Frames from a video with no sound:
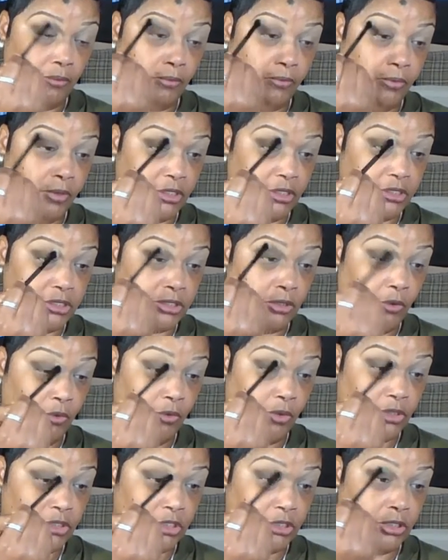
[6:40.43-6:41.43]
rust
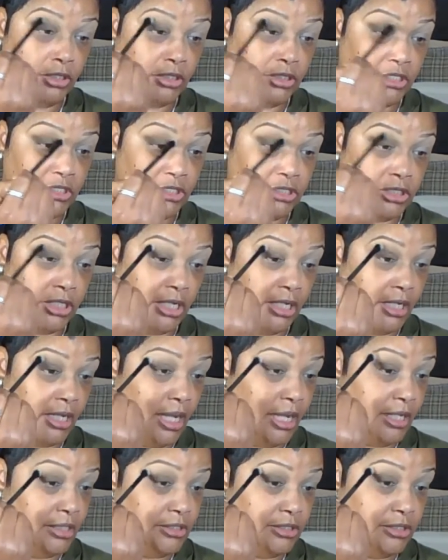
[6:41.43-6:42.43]
orange looking shade
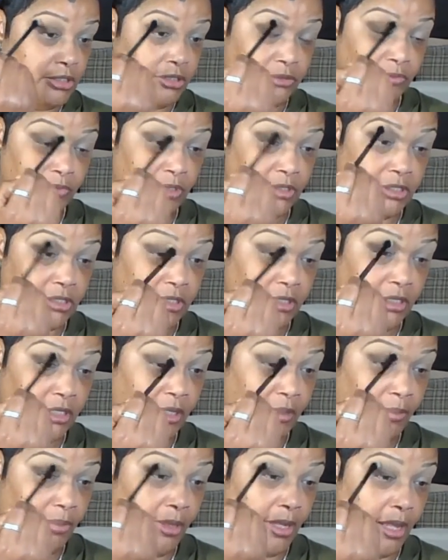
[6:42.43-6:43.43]
I had just
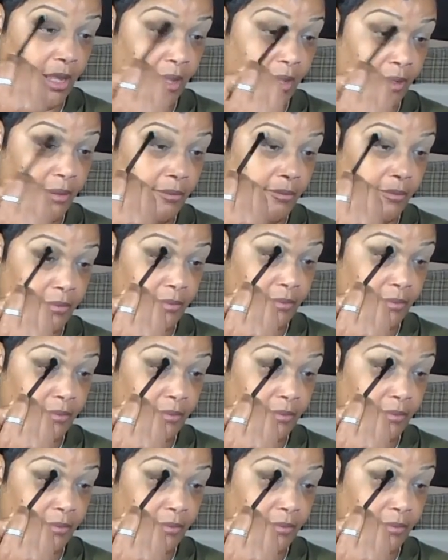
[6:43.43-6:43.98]
recently applied.